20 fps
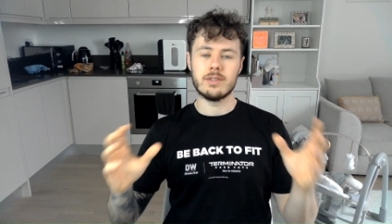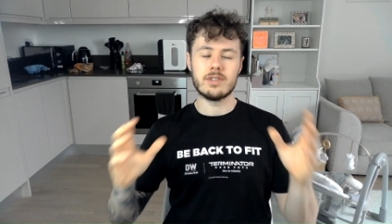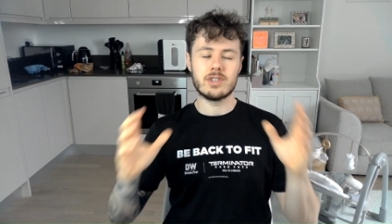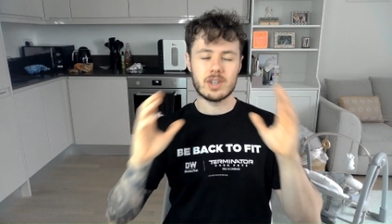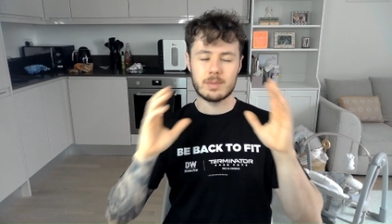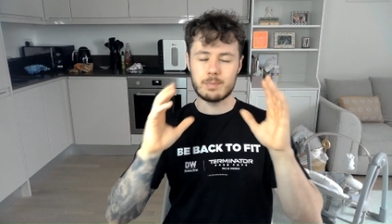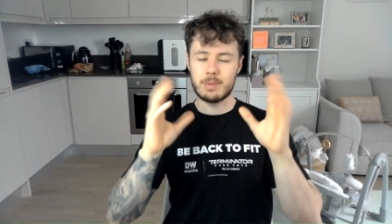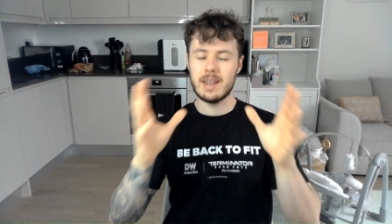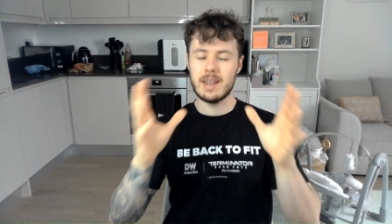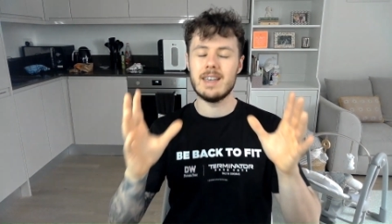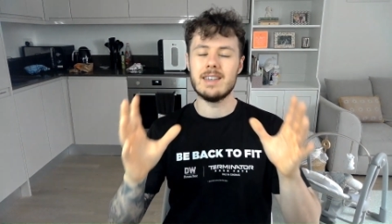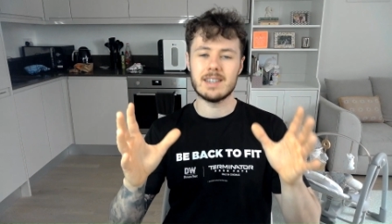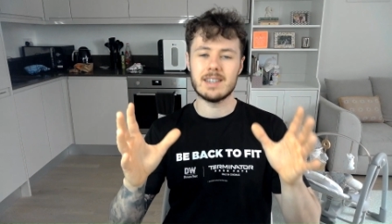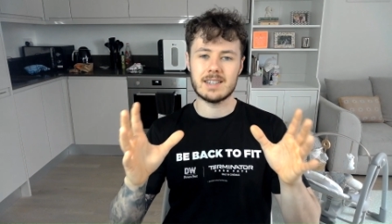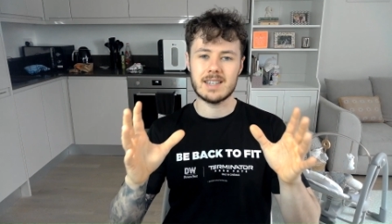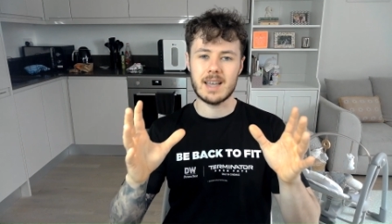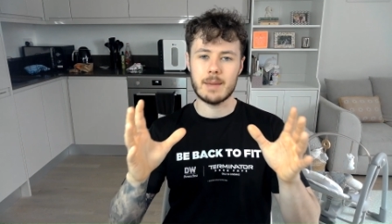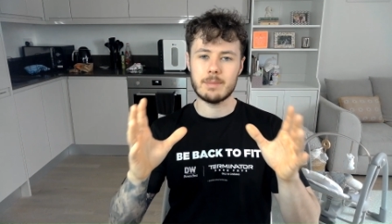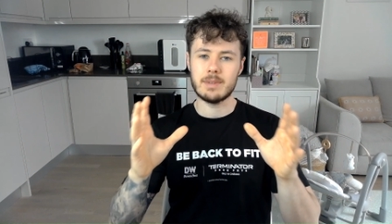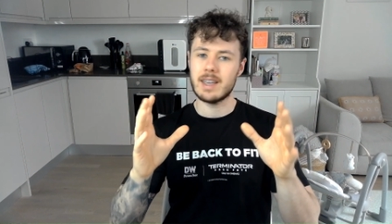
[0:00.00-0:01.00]
Just please
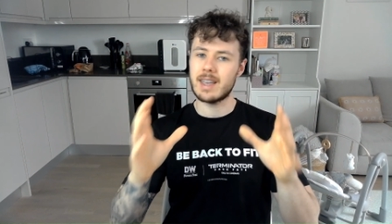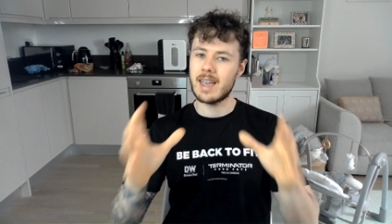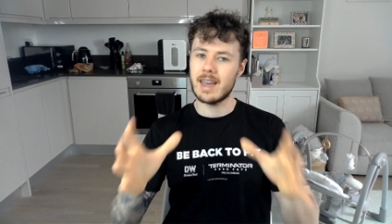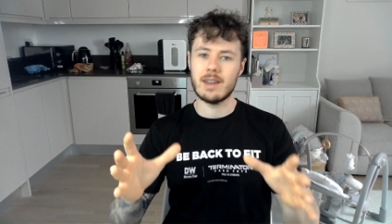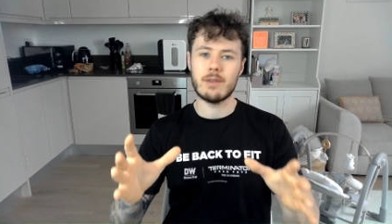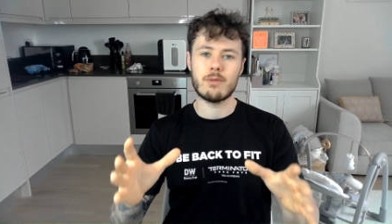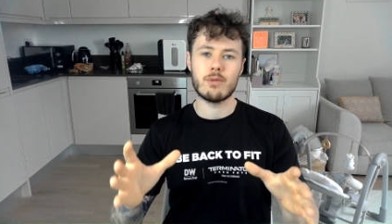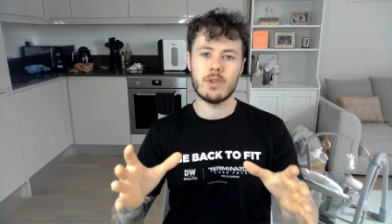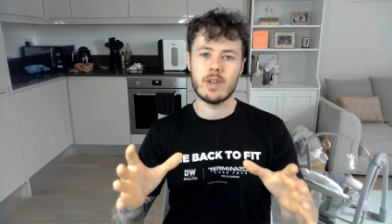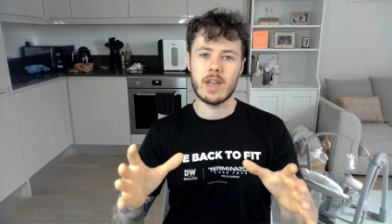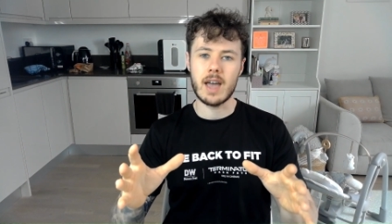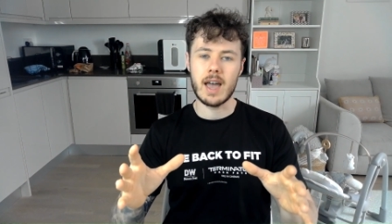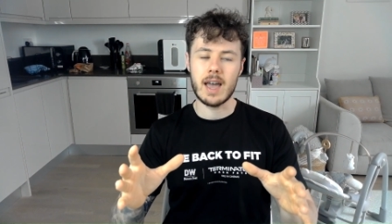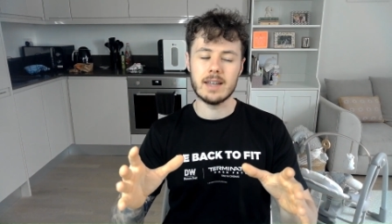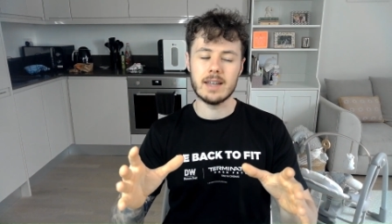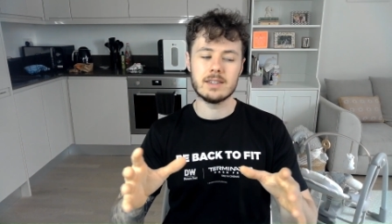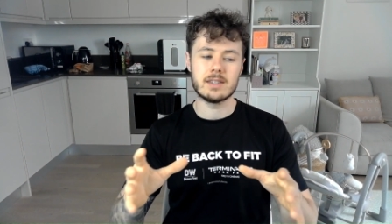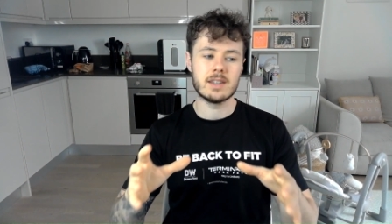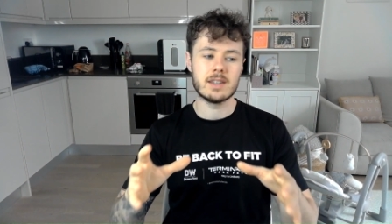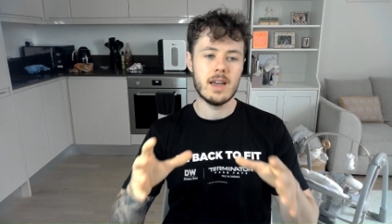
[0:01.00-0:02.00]
accept it. Get it through your
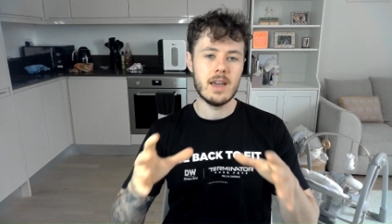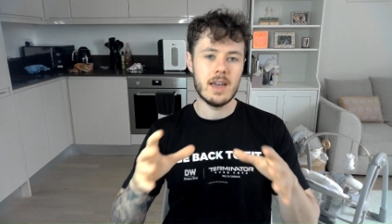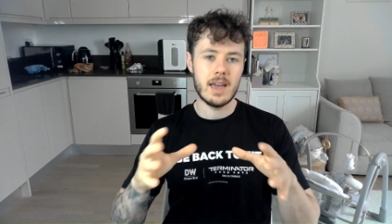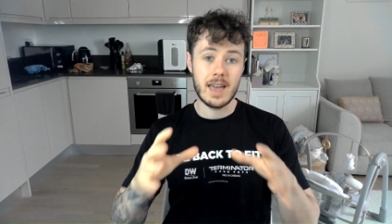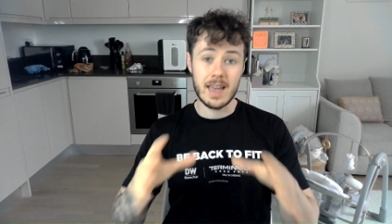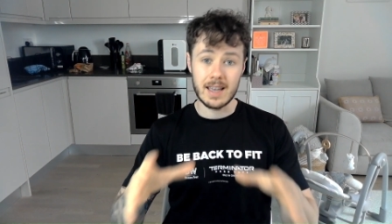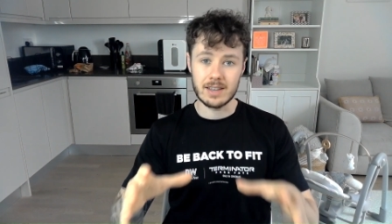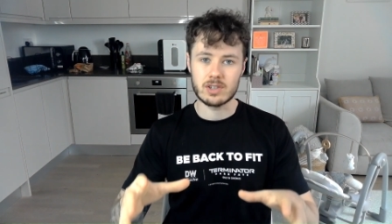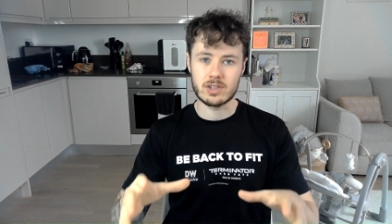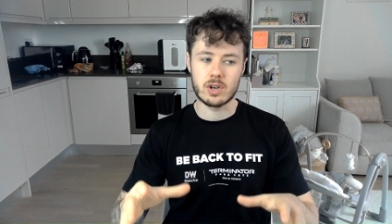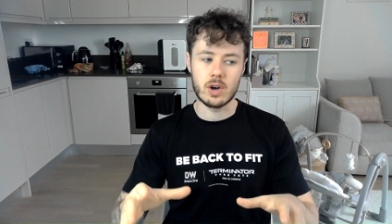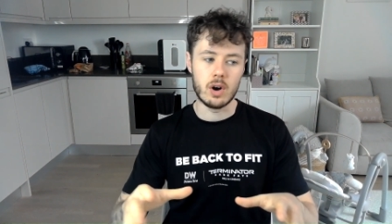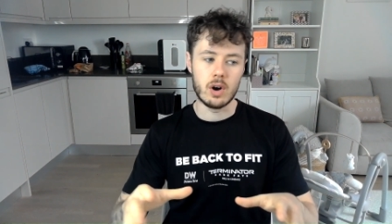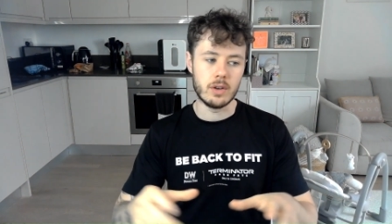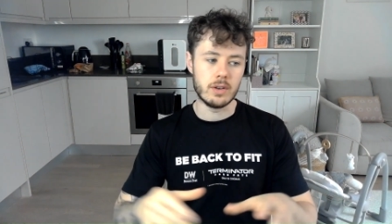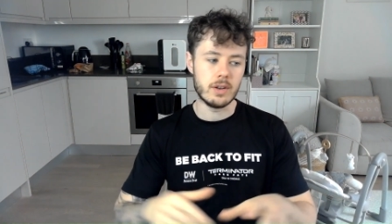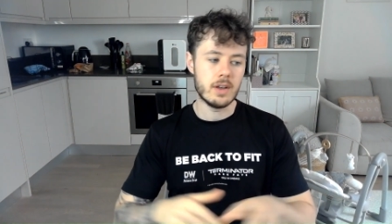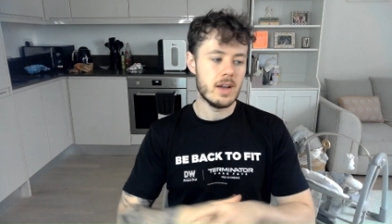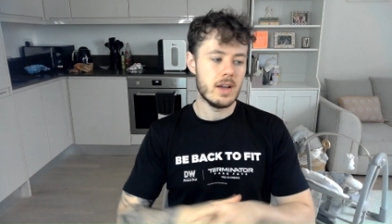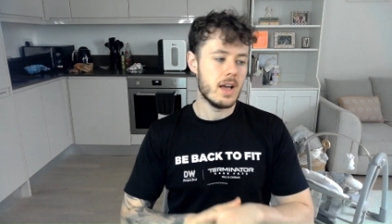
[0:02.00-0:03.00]
heads. It's
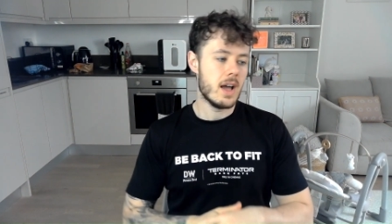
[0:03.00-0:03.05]
gone.